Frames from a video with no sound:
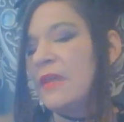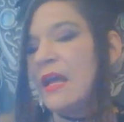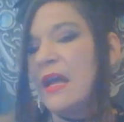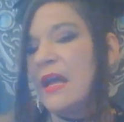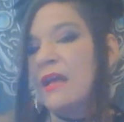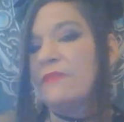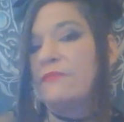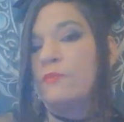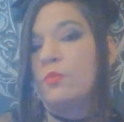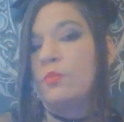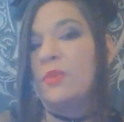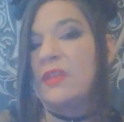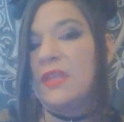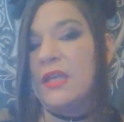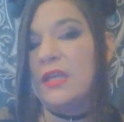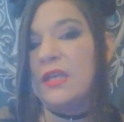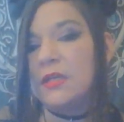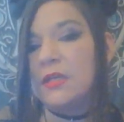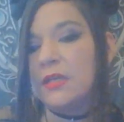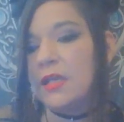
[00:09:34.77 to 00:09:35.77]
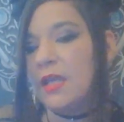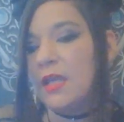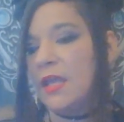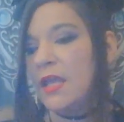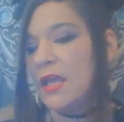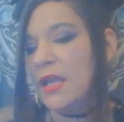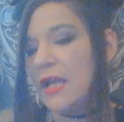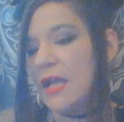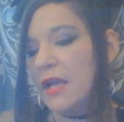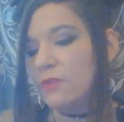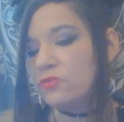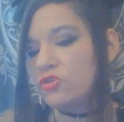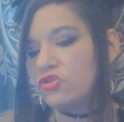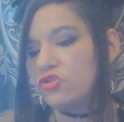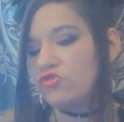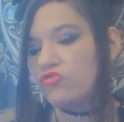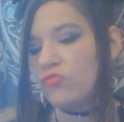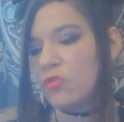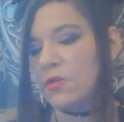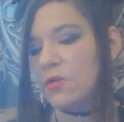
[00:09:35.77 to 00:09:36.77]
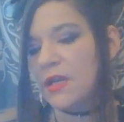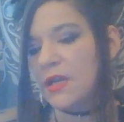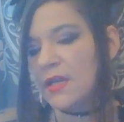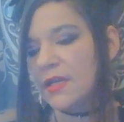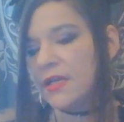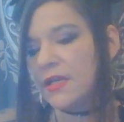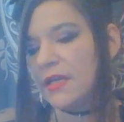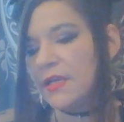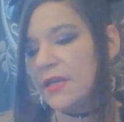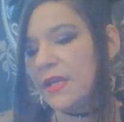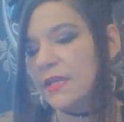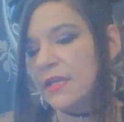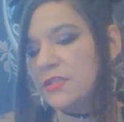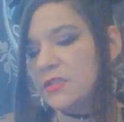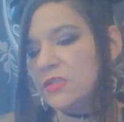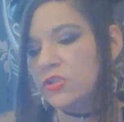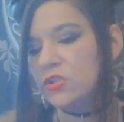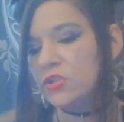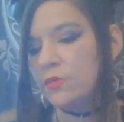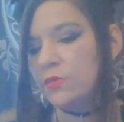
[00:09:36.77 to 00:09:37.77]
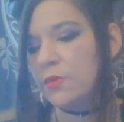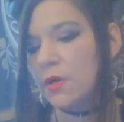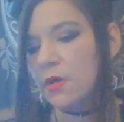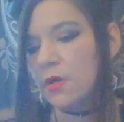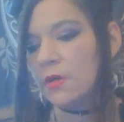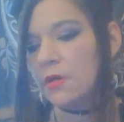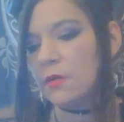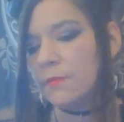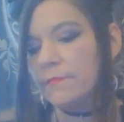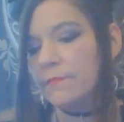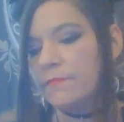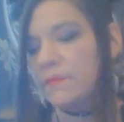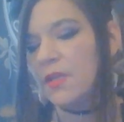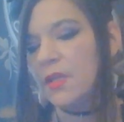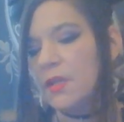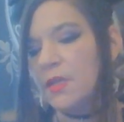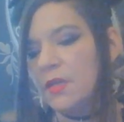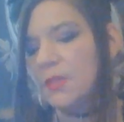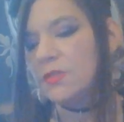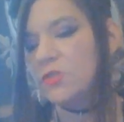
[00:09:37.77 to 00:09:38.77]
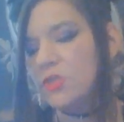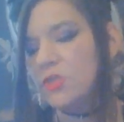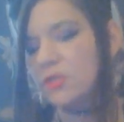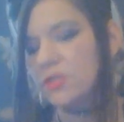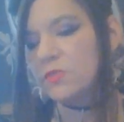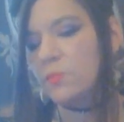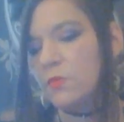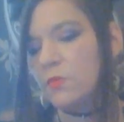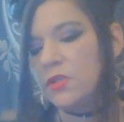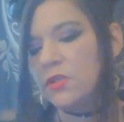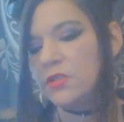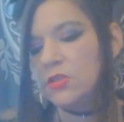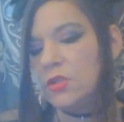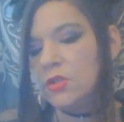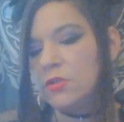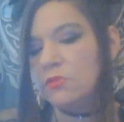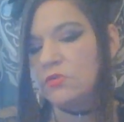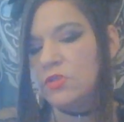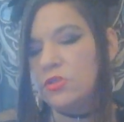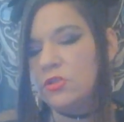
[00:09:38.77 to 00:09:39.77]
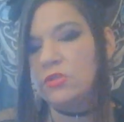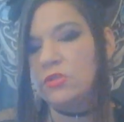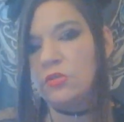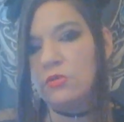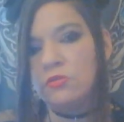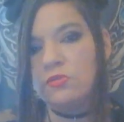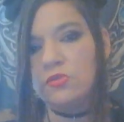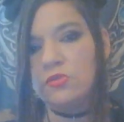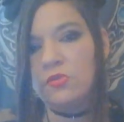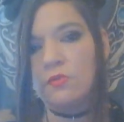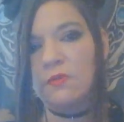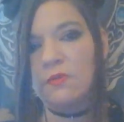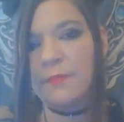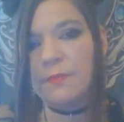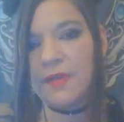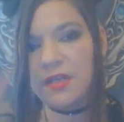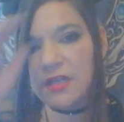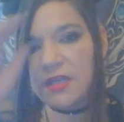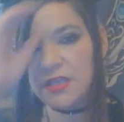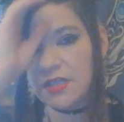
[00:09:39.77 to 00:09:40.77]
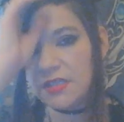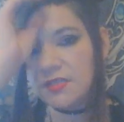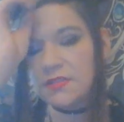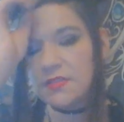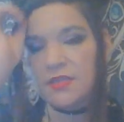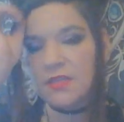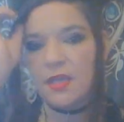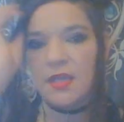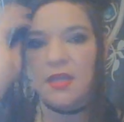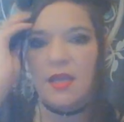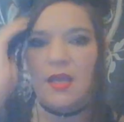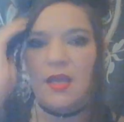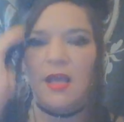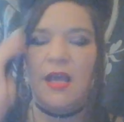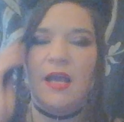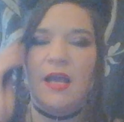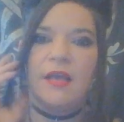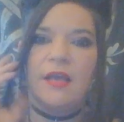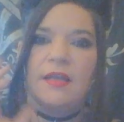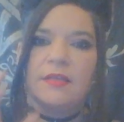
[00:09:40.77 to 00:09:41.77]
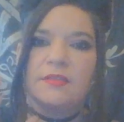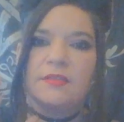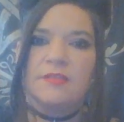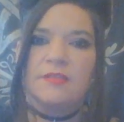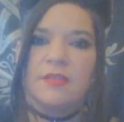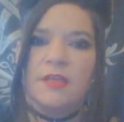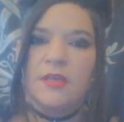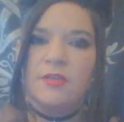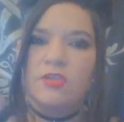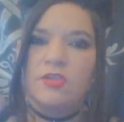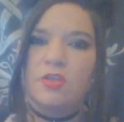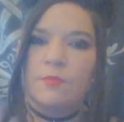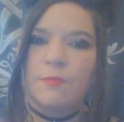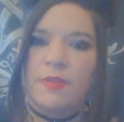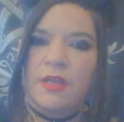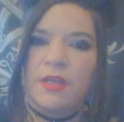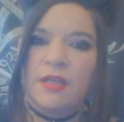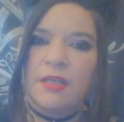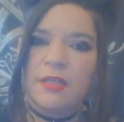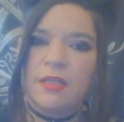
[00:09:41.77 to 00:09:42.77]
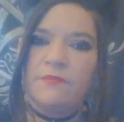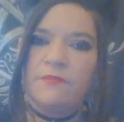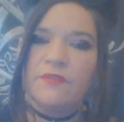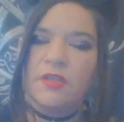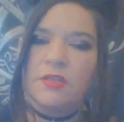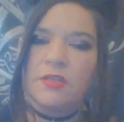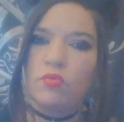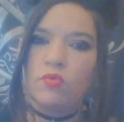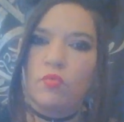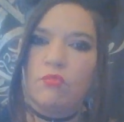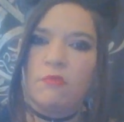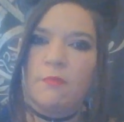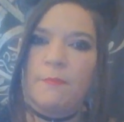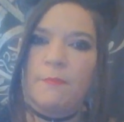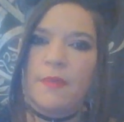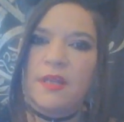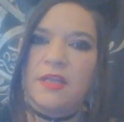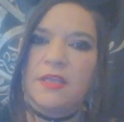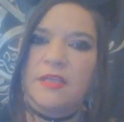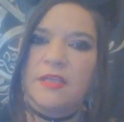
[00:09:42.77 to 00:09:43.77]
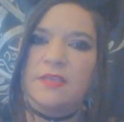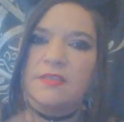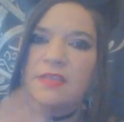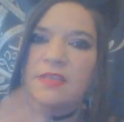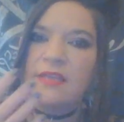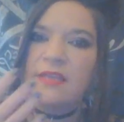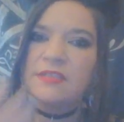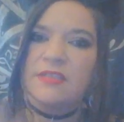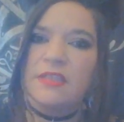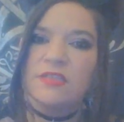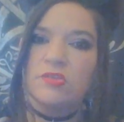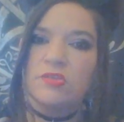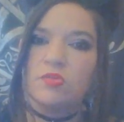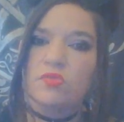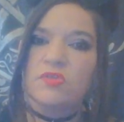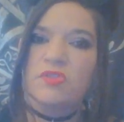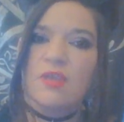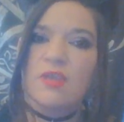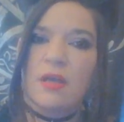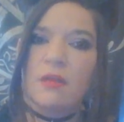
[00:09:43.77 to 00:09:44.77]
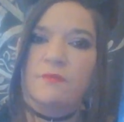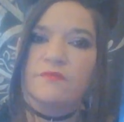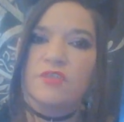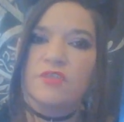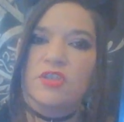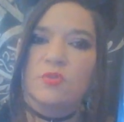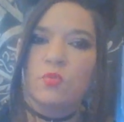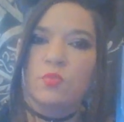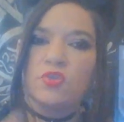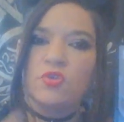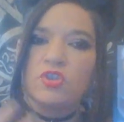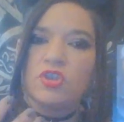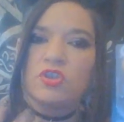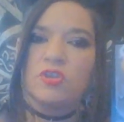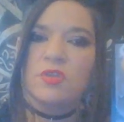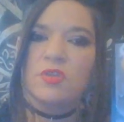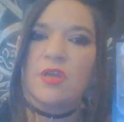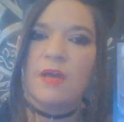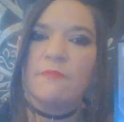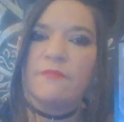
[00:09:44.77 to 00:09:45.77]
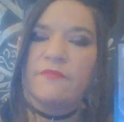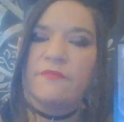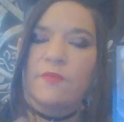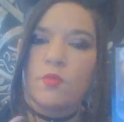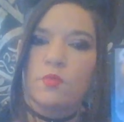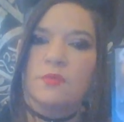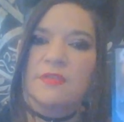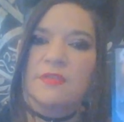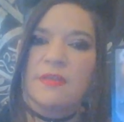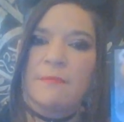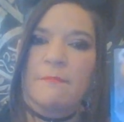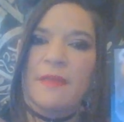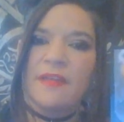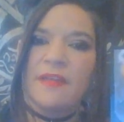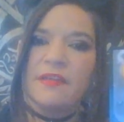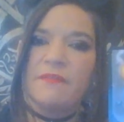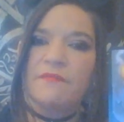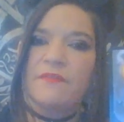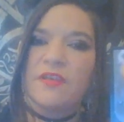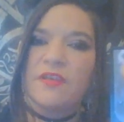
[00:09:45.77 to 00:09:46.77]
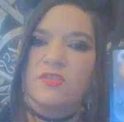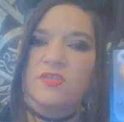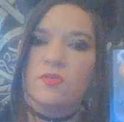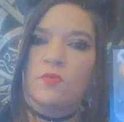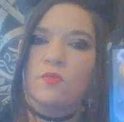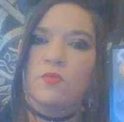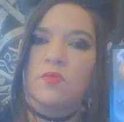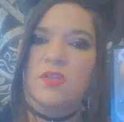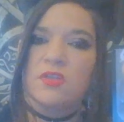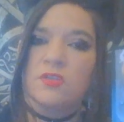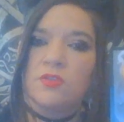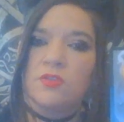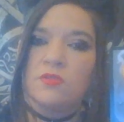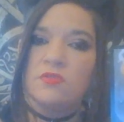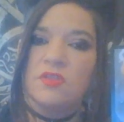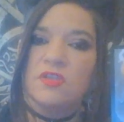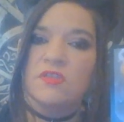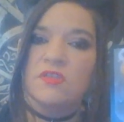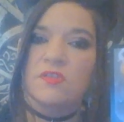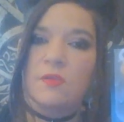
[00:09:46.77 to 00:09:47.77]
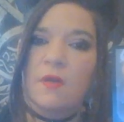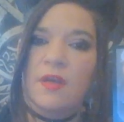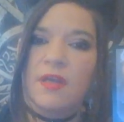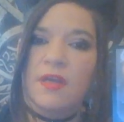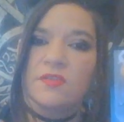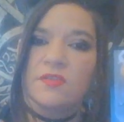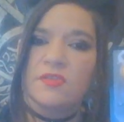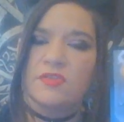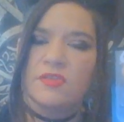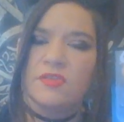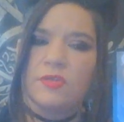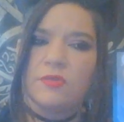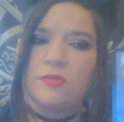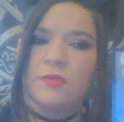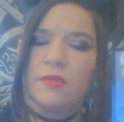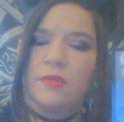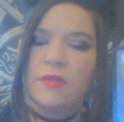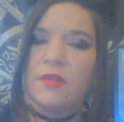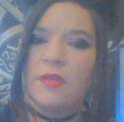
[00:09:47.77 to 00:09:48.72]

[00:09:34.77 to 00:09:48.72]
have within, how strong and connected you are. She's wanting you to use your abilities and to believe in your abilities and in yourself. She wants you to come forward and manifest all that you desire to do.